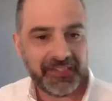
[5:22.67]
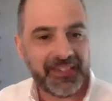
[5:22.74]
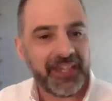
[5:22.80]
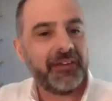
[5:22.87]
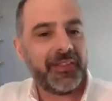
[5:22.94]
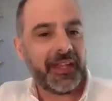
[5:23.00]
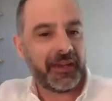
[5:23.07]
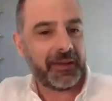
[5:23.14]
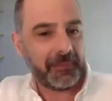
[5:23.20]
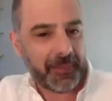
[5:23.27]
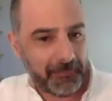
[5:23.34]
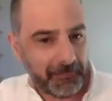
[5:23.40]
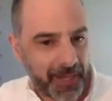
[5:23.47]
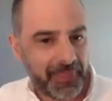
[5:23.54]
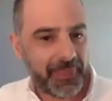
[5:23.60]
It's everything
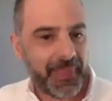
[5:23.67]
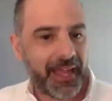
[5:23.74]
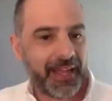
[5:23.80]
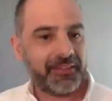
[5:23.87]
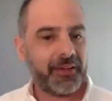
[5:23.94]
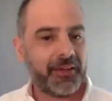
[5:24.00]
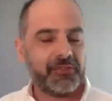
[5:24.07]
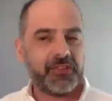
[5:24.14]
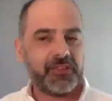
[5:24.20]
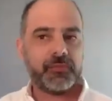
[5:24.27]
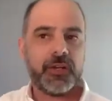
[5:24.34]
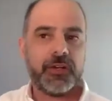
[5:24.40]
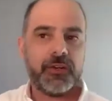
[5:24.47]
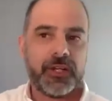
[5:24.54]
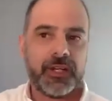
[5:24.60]
but that. So I was just
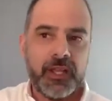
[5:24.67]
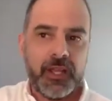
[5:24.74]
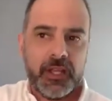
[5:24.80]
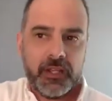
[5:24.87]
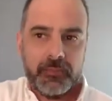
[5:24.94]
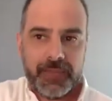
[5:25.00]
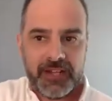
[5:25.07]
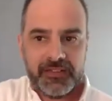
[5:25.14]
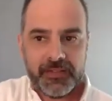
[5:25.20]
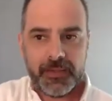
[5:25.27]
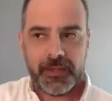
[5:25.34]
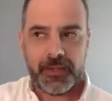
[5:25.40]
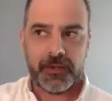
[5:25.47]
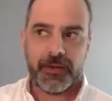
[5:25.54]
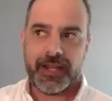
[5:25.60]
wondering, you mentioned
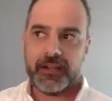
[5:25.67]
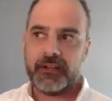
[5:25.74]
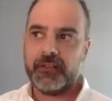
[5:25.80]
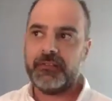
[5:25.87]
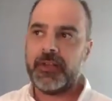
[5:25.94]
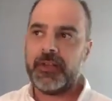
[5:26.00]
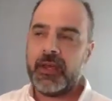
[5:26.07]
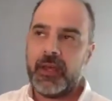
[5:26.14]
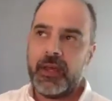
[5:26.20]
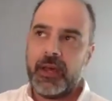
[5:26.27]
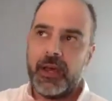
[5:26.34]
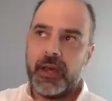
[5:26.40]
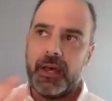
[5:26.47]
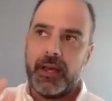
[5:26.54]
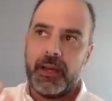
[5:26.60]
the directive,
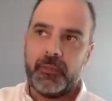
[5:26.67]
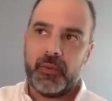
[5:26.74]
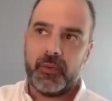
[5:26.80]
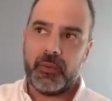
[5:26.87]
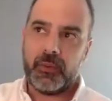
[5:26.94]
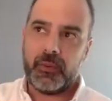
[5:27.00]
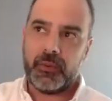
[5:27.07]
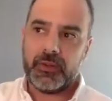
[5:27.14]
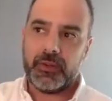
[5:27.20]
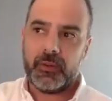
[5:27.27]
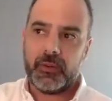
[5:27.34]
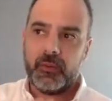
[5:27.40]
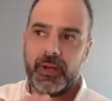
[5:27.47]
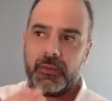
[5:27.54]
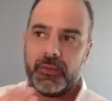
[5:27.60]

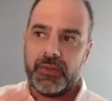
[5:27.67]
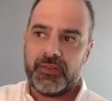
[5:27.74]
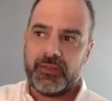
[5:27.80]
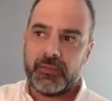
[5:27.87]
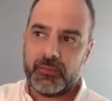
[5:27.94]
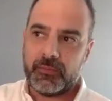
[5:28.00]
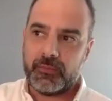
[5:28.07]
what was